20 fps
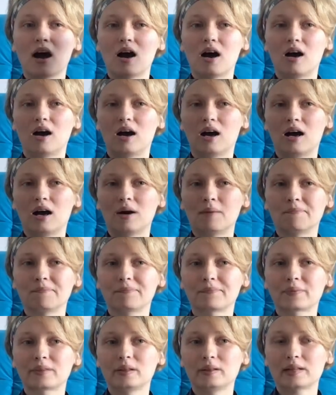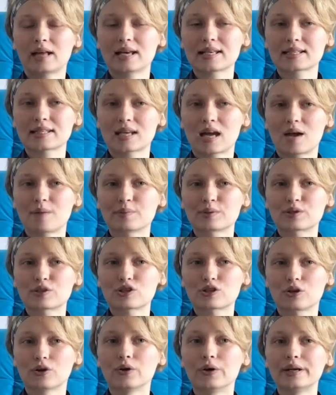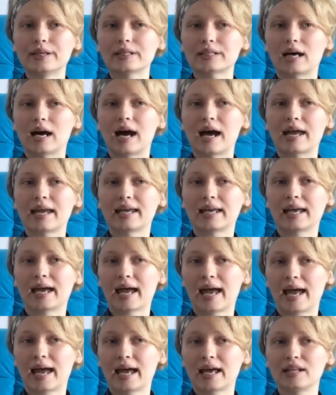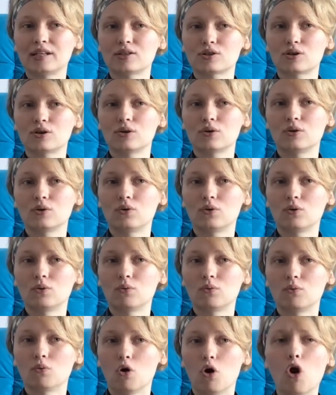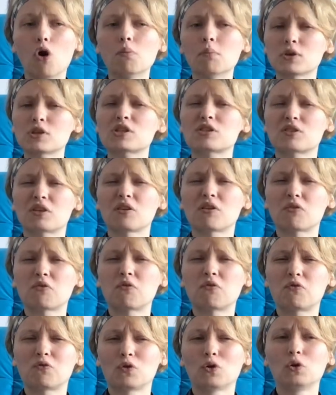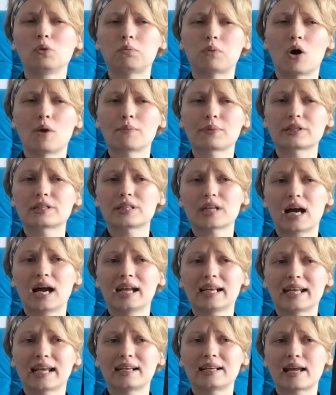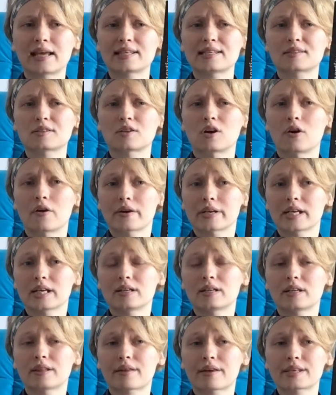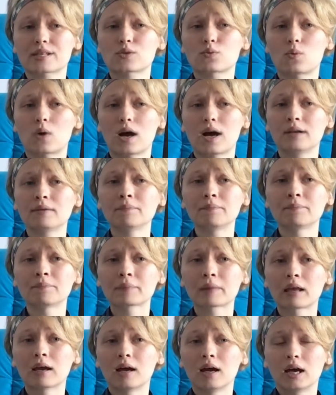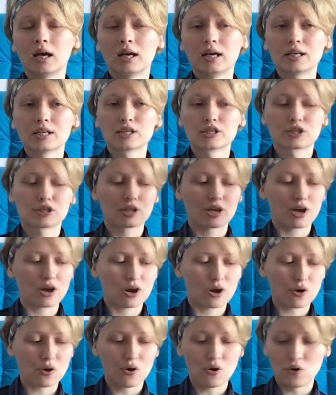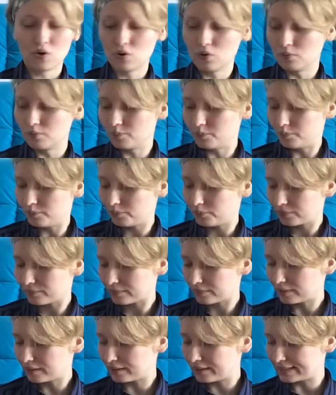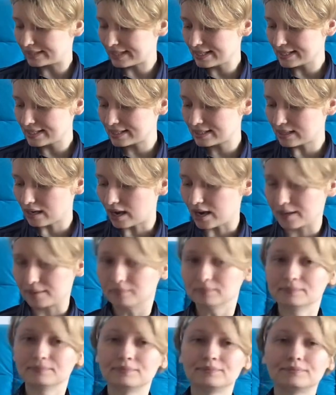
uh, the last time you saw it, I had almost the full poppy done and I started this one. So this time